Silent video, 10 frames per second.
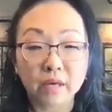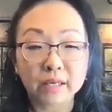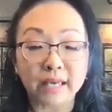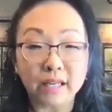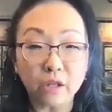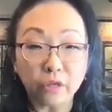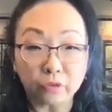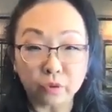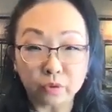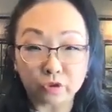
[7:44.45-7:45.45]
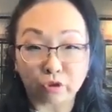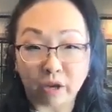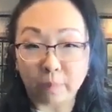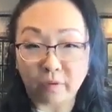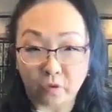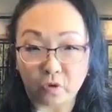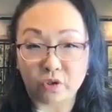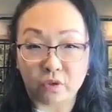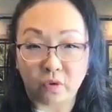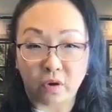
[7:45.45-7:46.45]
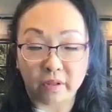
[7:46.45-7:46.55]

getting through the treatment, first of all,